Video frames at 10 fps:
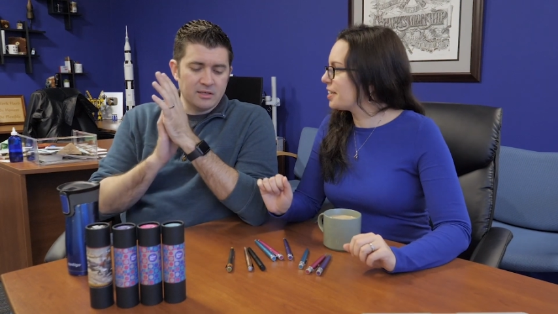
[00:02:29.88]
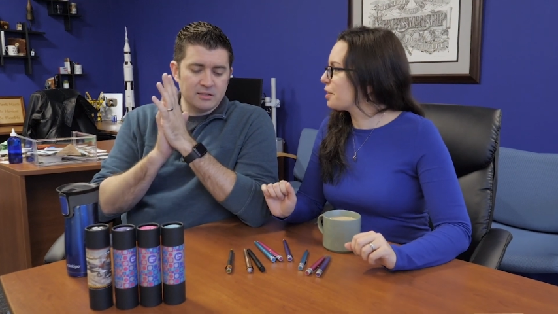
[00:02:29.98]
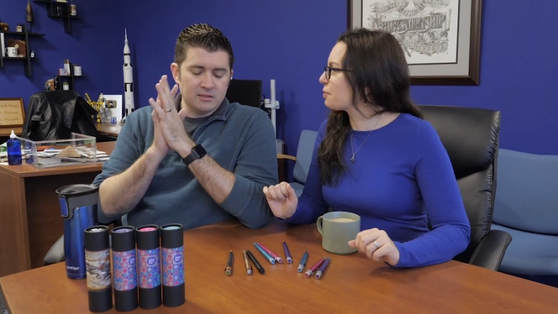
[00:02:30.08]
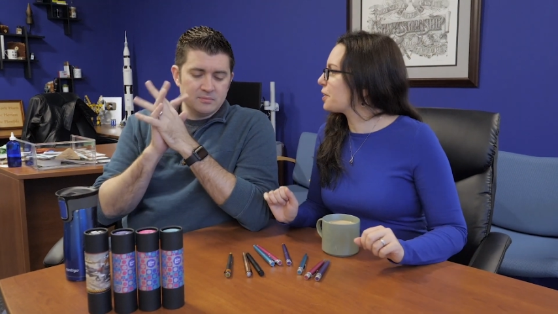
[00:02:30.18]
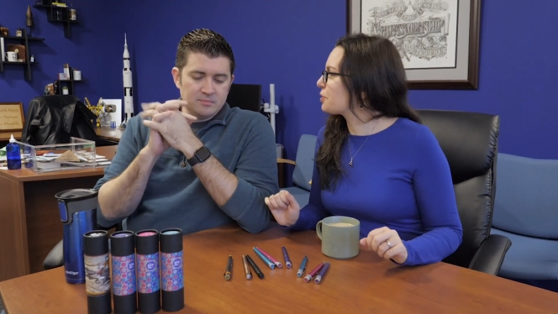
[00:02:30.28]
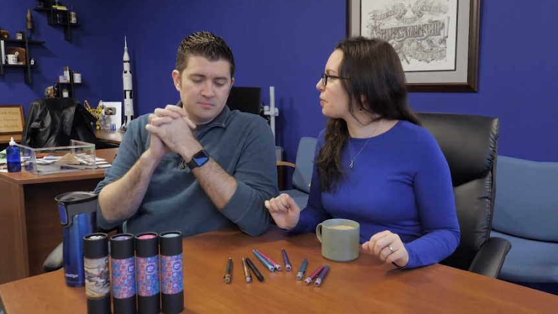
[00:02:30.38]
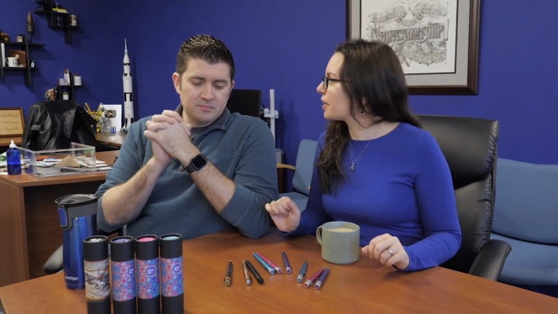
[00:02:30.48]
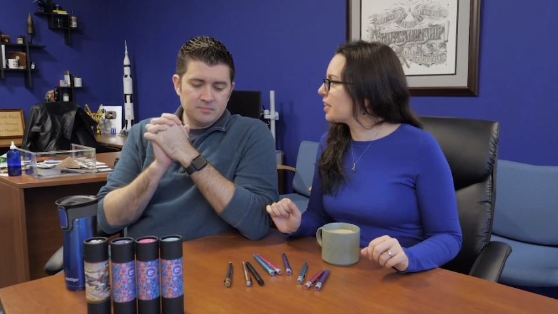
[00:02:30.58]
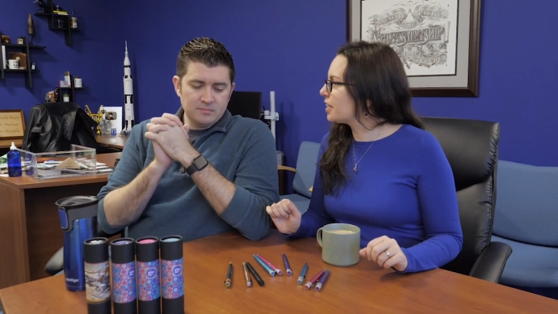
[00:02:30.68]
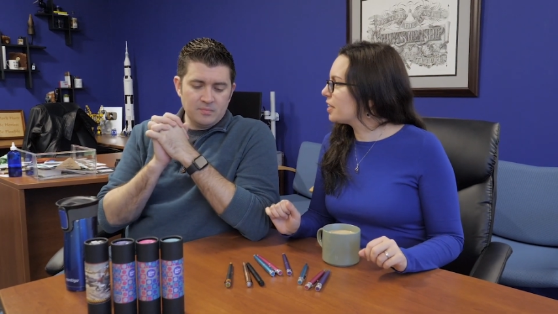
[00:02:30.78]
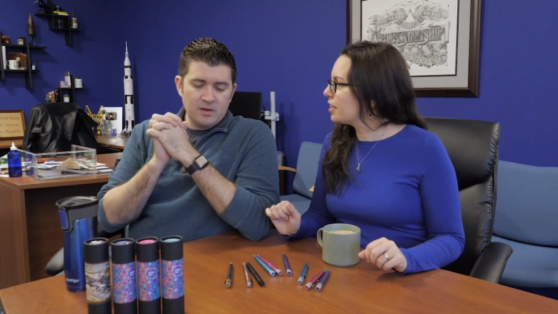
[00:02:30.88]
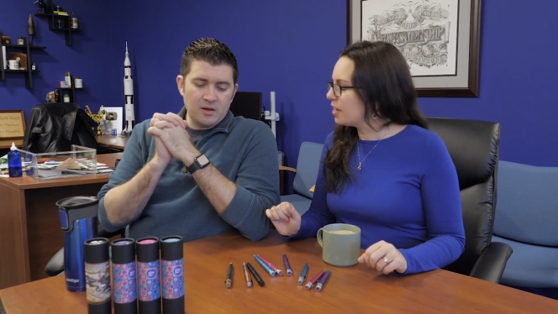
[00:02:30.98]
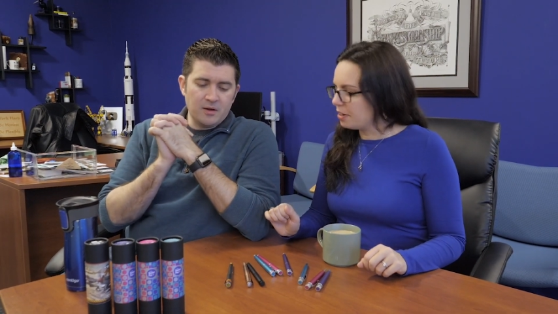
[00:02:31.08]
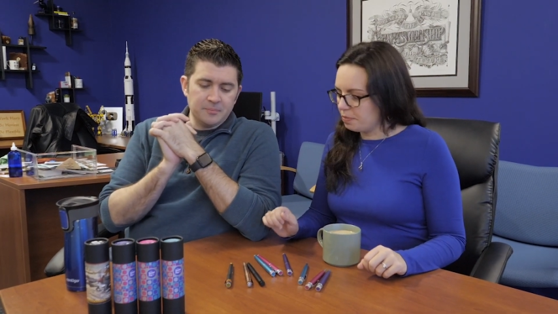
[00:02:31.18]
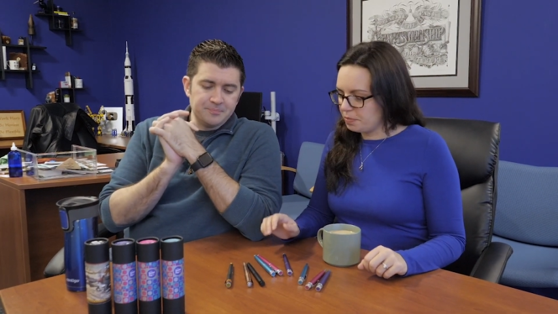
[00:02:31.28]
Speaker 1: is 63.20.
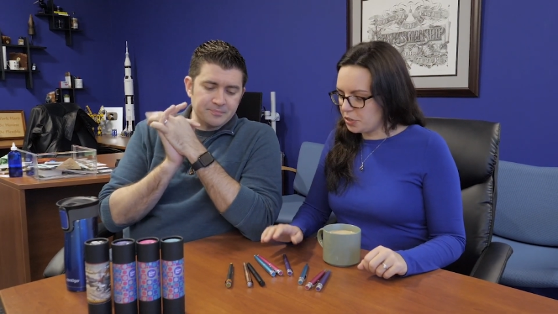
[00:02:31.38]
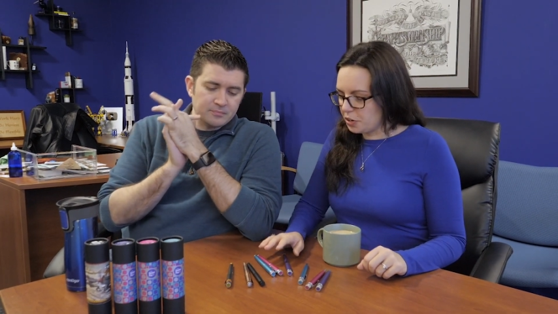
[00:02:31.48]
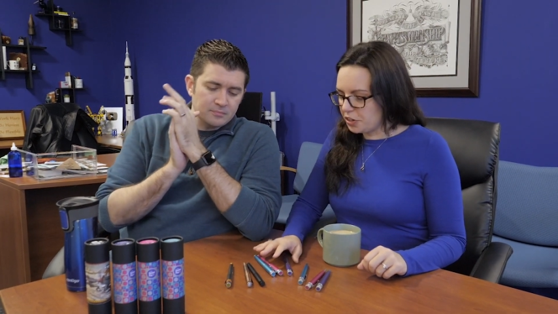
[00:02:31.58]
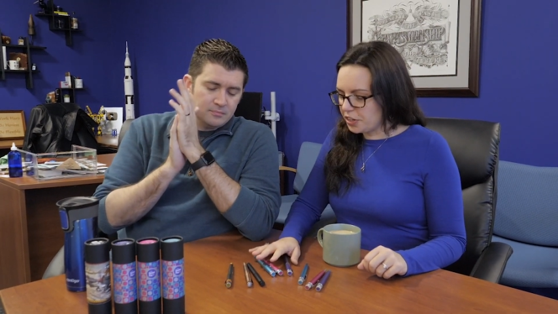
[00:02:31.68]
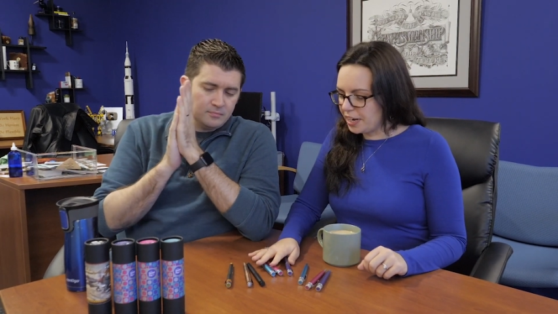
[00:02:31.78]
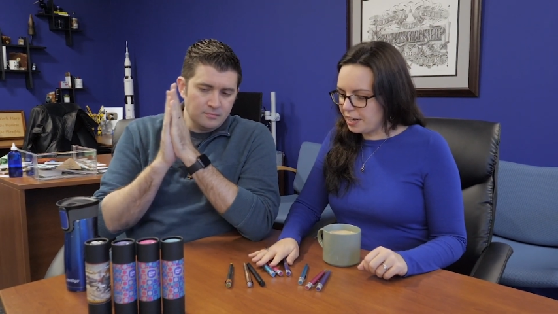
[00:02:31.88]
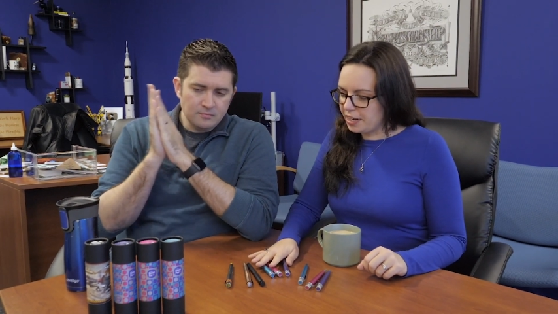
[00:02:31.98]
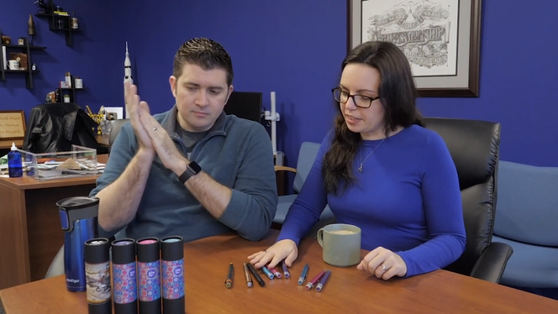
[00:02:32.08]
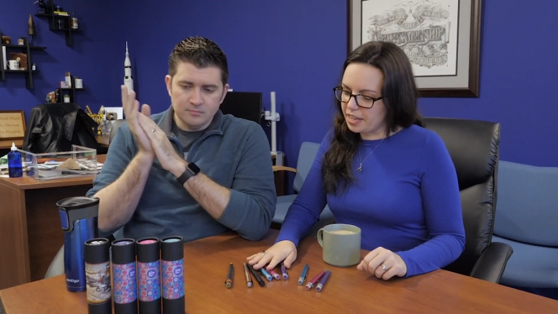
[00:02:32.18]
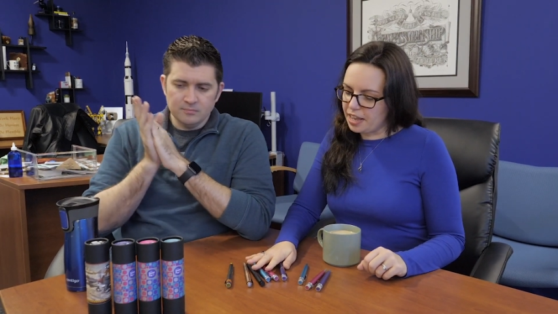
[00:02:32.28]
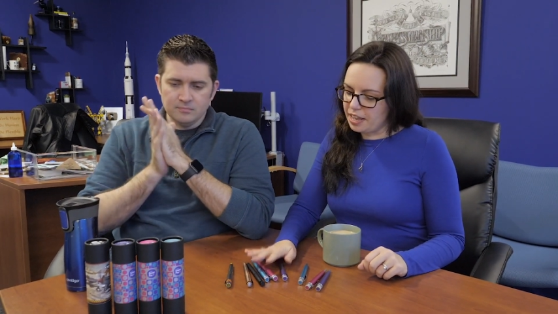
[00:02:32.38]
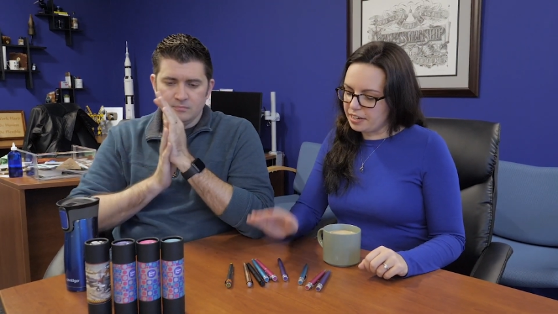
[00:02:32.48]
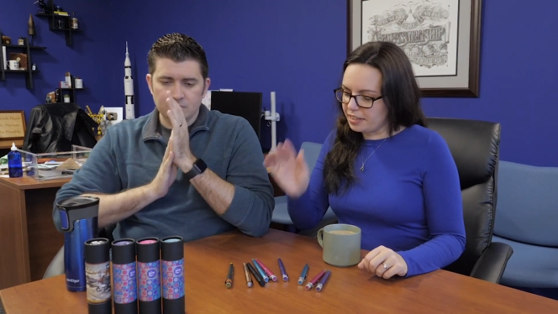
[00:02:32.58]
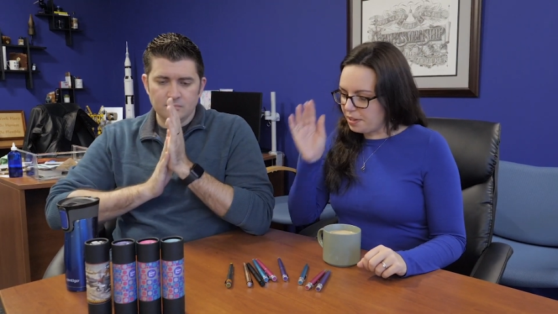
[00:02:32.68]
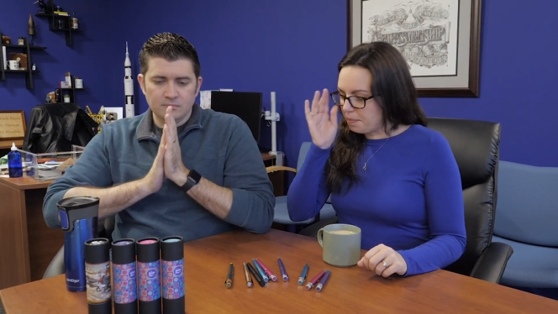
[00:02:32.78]
There you go. So you're looking in
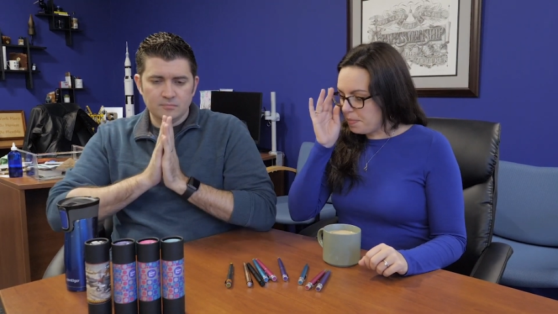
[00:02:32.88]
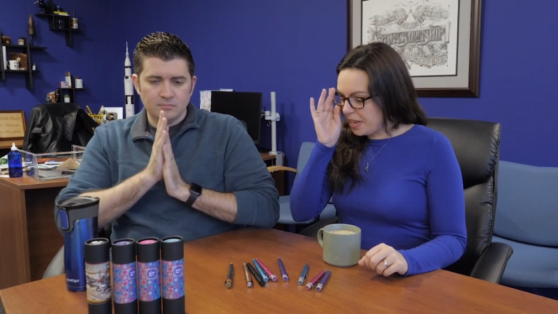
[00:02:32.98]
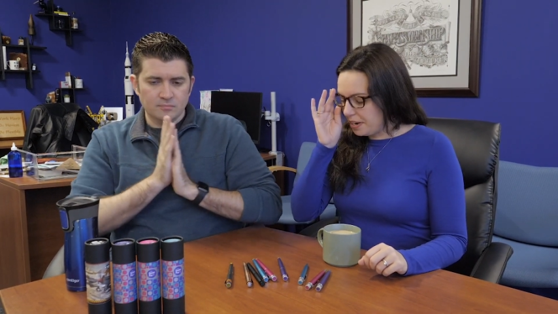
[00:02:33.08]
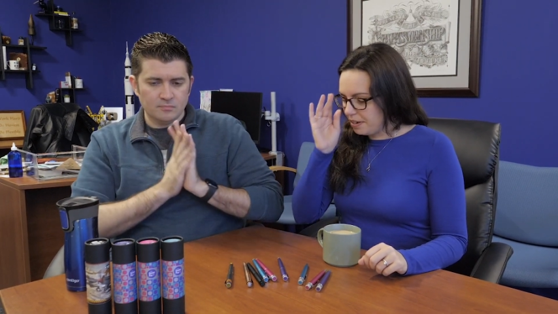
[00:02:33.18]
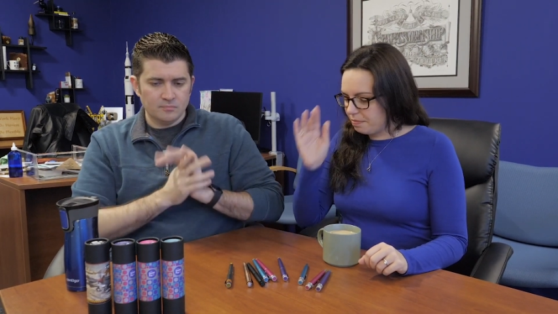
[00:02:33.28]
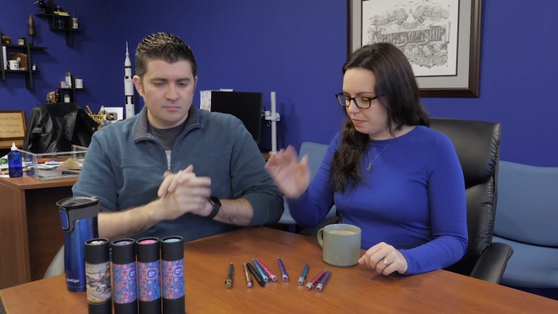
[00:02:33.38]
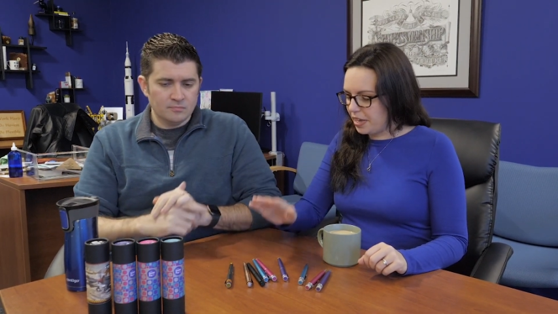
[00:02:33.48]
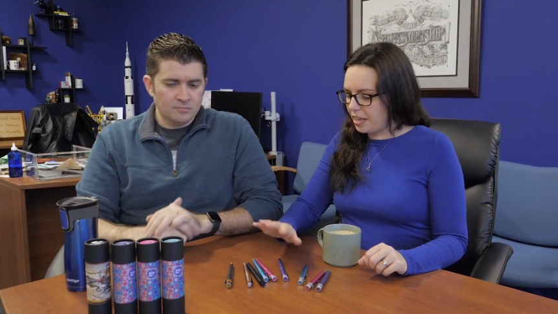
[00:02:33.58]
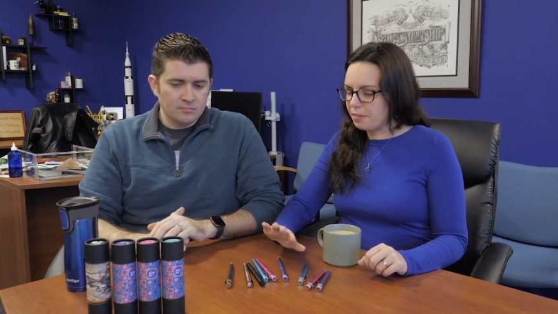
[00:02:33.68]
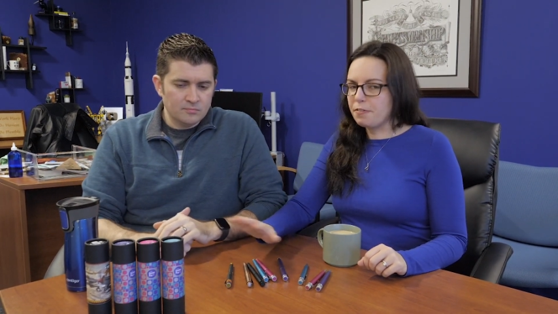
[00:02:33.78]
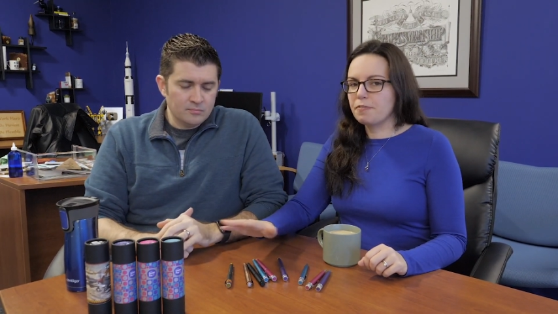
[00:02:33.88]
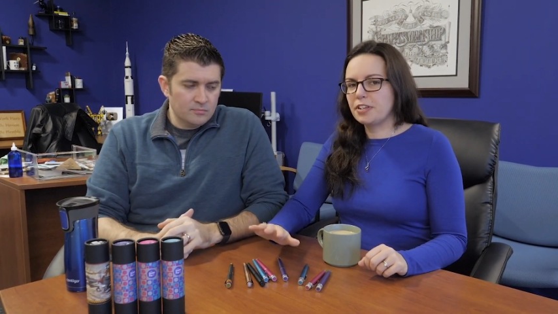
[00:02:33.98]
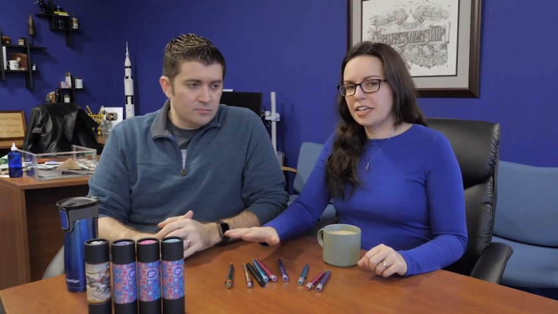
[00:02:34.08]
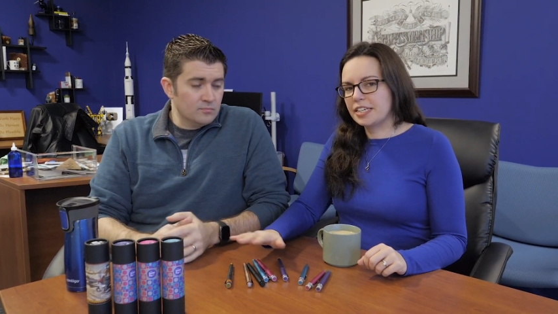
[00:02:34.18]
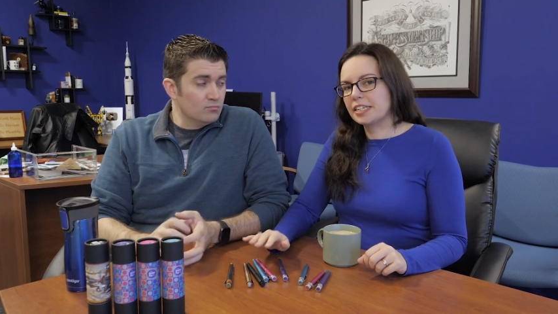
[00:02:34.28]
the, the mid, yeah, the 50 to